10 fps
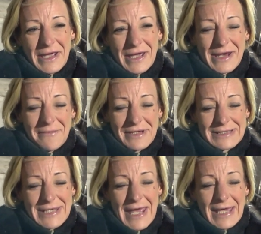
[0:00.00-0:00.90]
And I'm
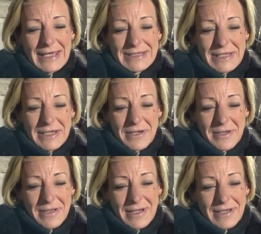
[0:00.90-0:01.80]
gonna take it too.
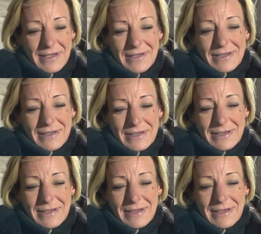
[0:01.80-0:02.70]

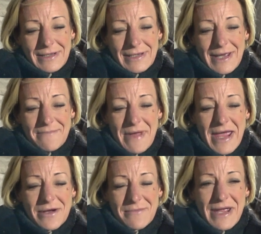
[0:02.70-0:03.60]
And I
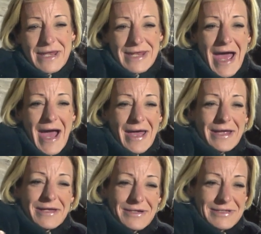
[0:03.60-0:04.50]
may or may not
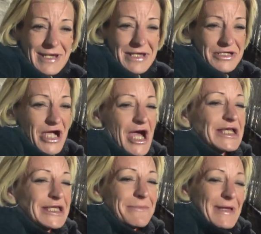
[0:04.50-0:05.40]
use it on
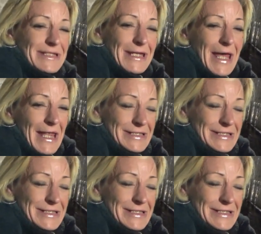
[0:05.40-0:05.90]
drugs. Give me my $10.